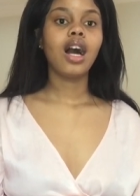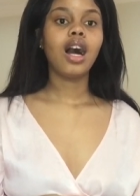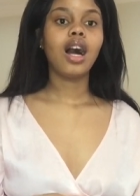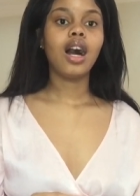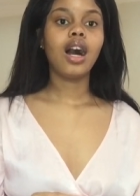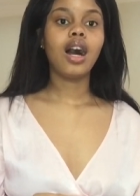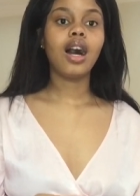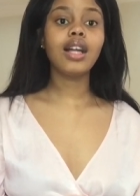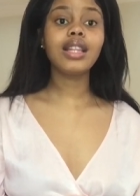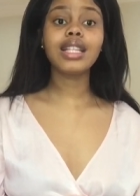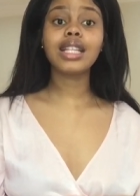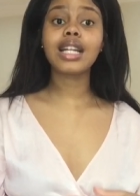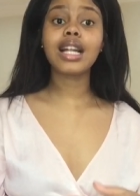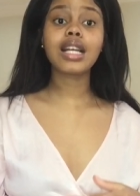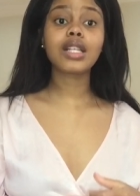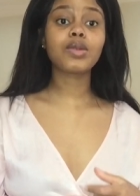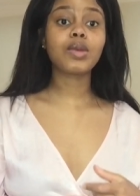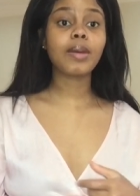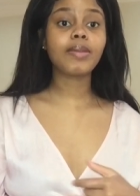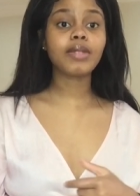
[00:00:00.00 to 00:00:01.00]
on the
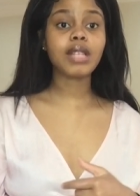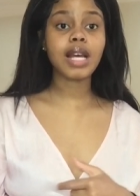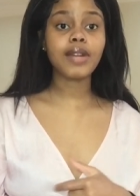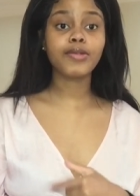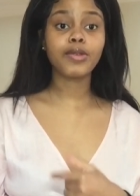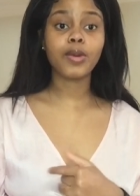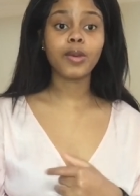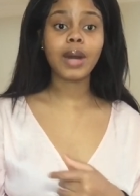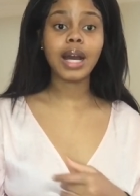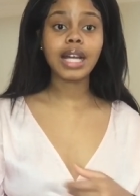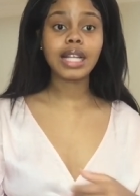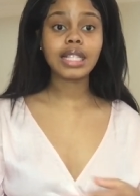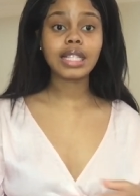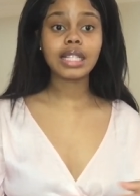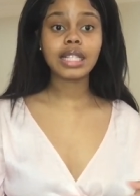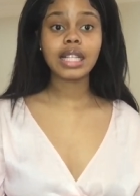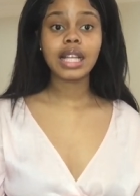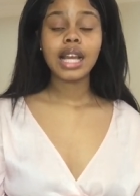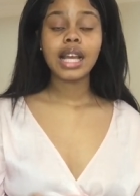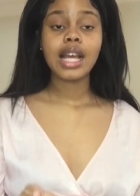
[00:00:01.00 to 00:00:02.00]
Clicks website for
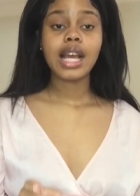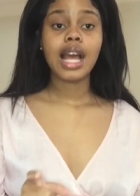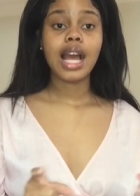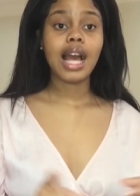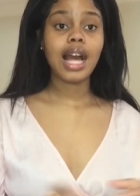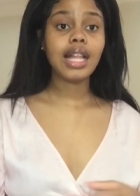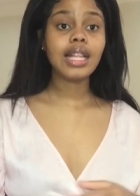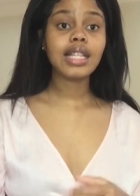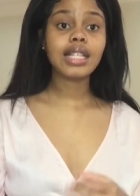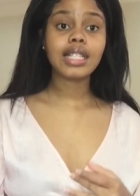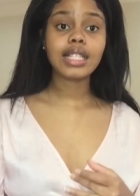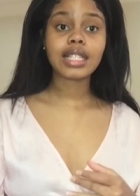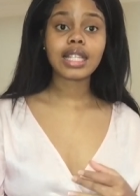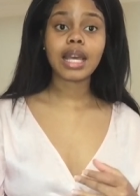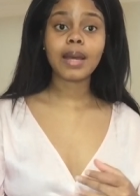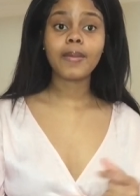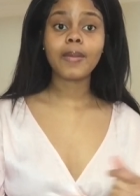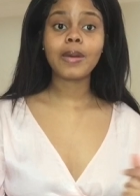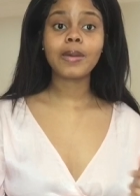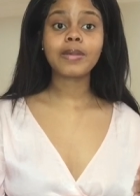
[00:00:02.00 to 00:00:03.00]
one, and the
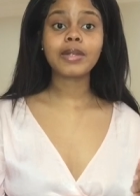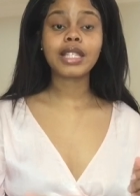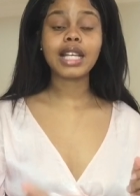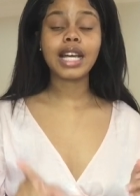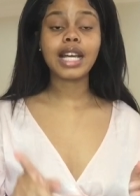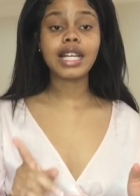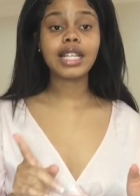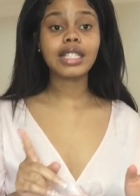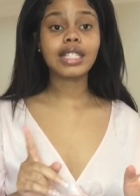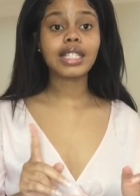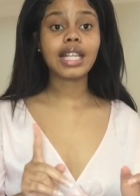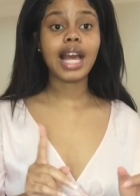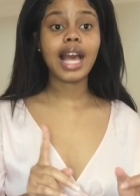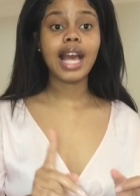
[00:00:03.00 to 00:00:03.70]
Dis-Chem website,